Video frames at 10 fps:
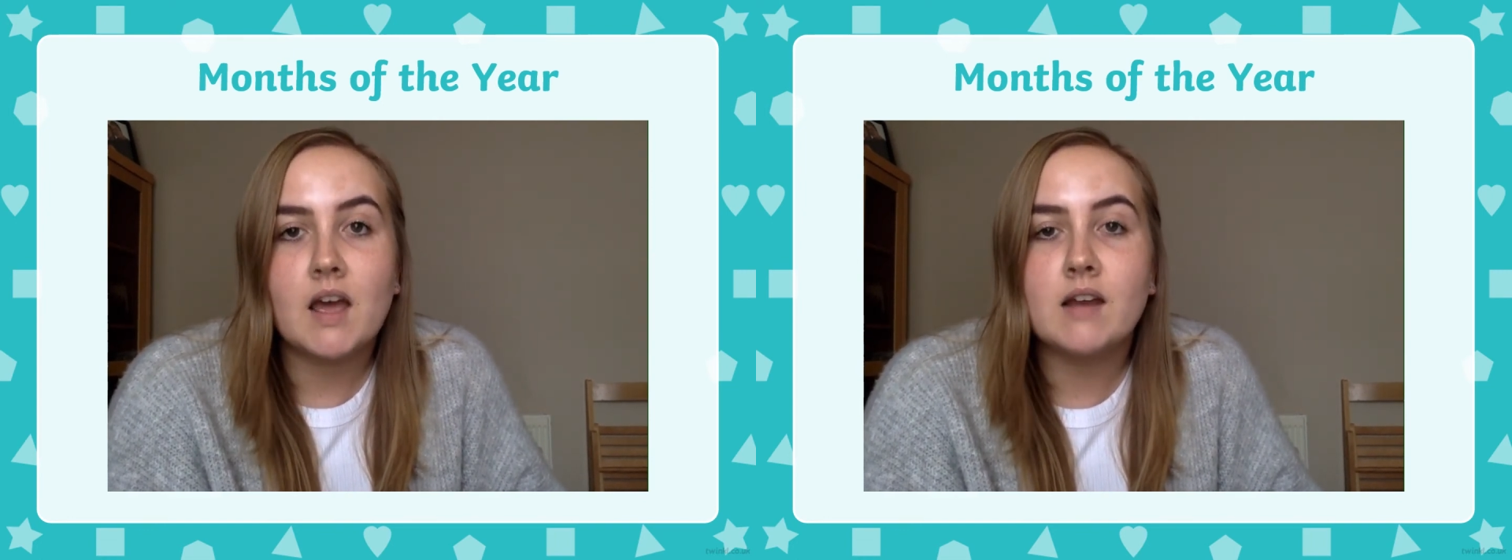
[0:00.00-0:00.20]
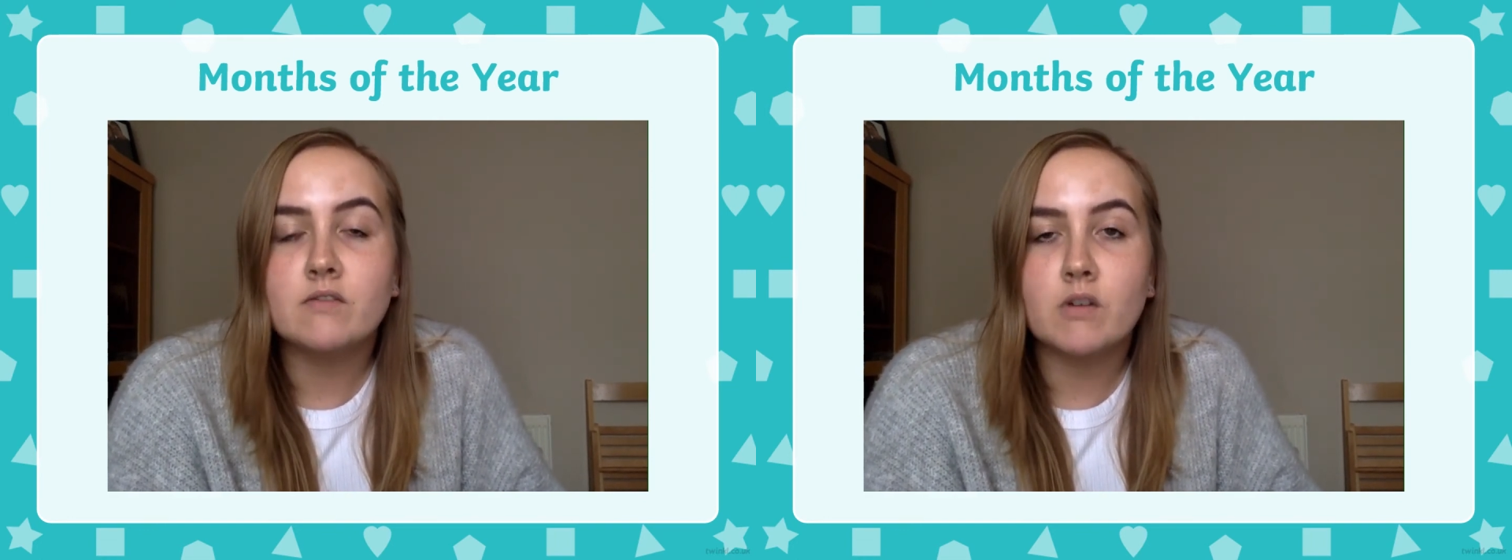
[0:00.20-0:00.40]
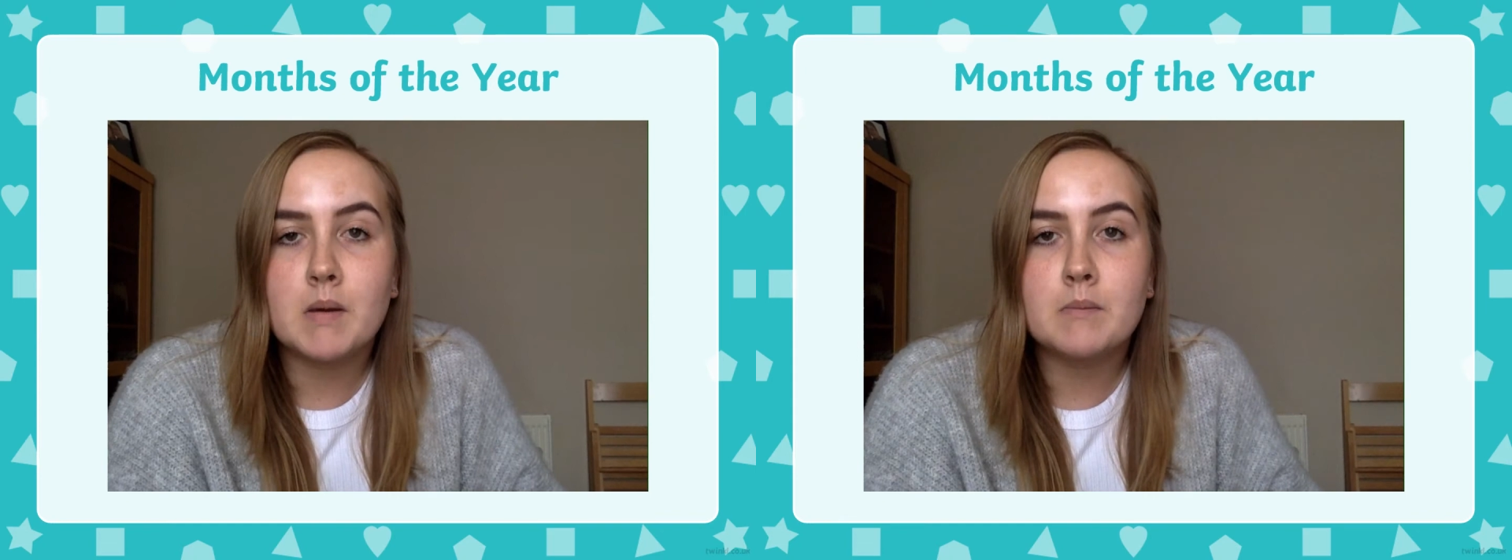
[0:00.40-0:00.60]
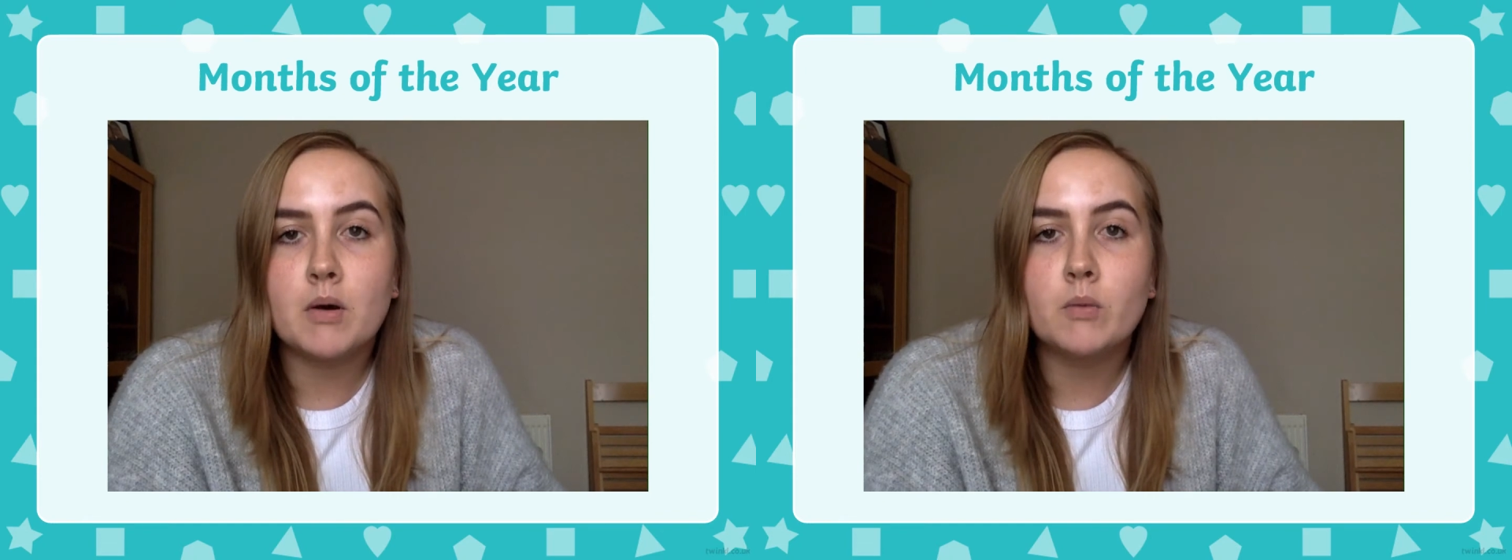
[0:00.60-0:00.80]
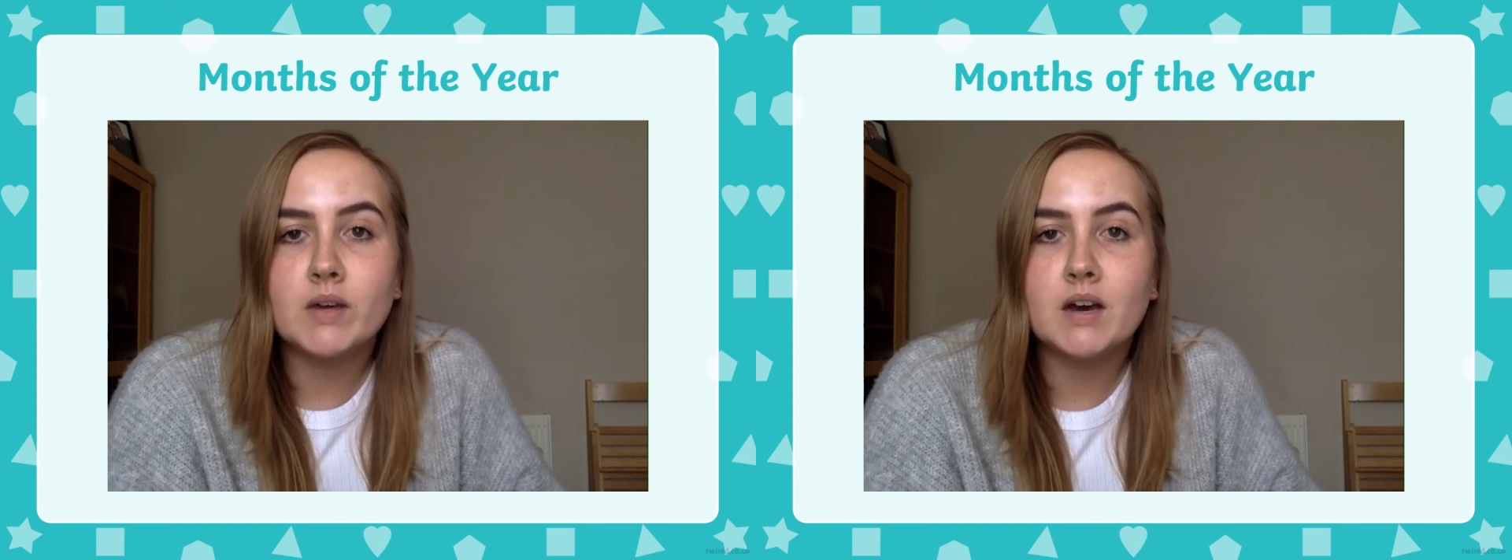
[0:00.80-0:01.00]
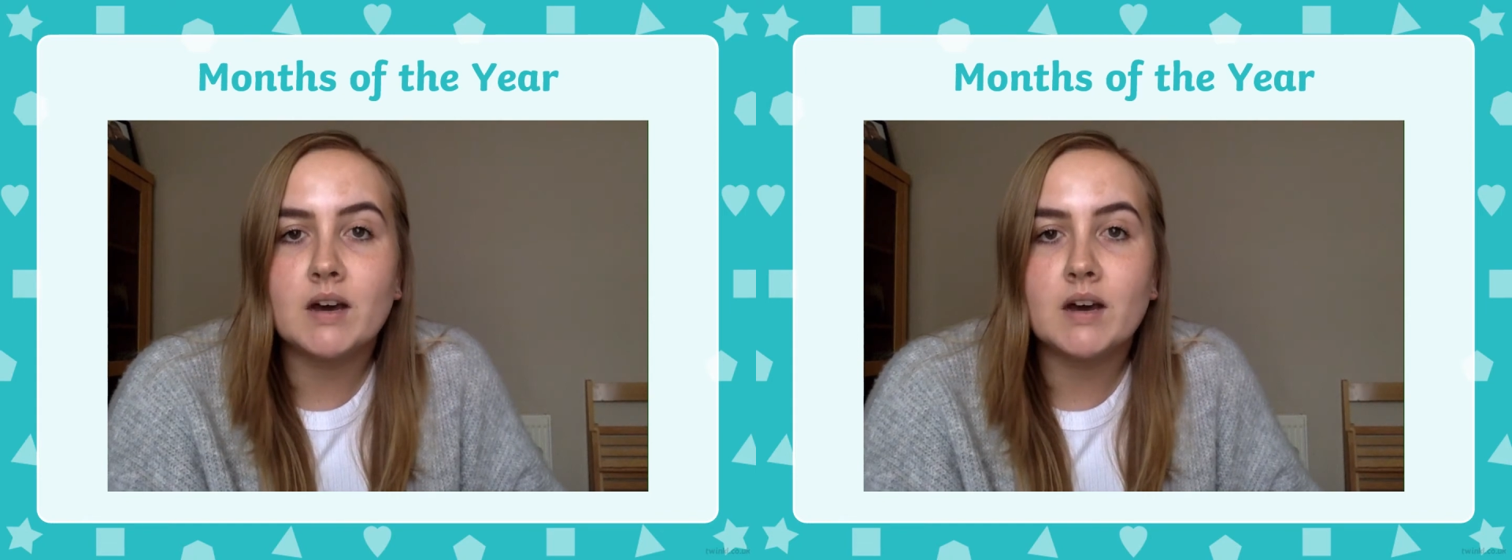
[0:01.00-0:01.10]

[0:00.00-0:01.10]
and remember we are